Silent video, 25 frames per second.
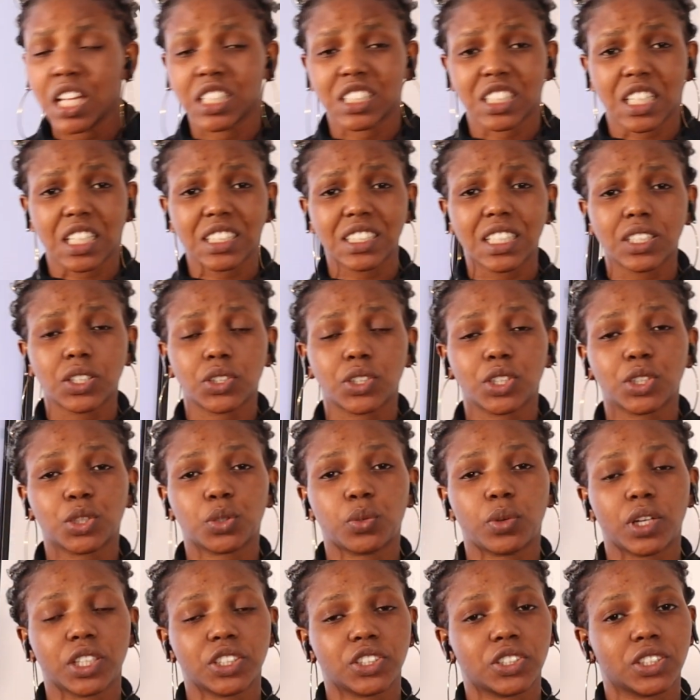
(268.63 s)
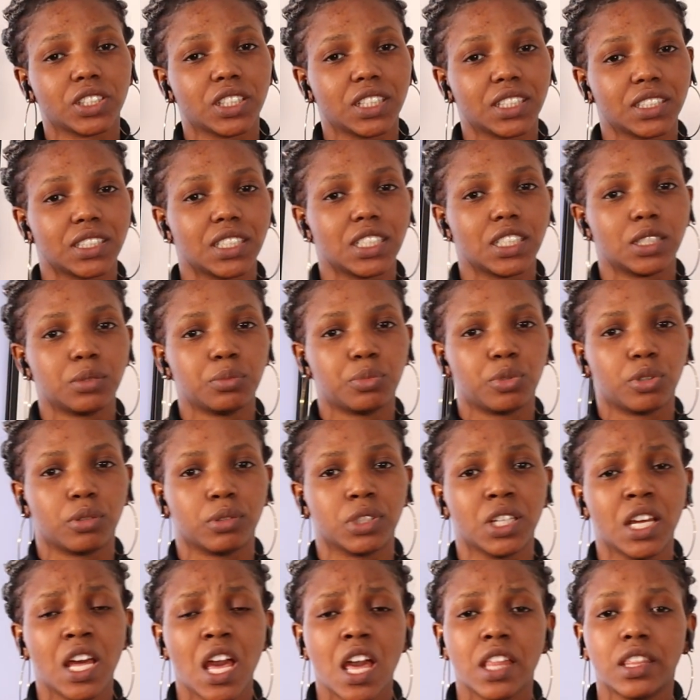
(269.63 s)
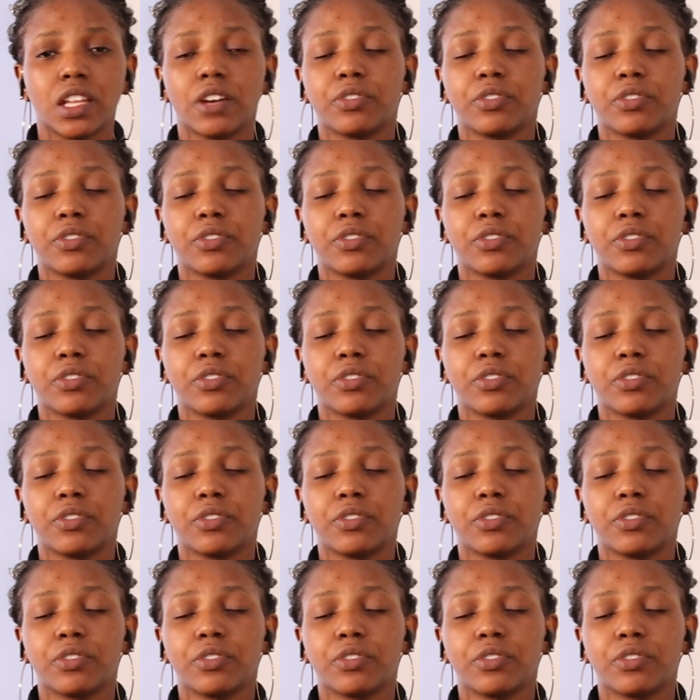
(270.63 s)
The answer to this question is inborn.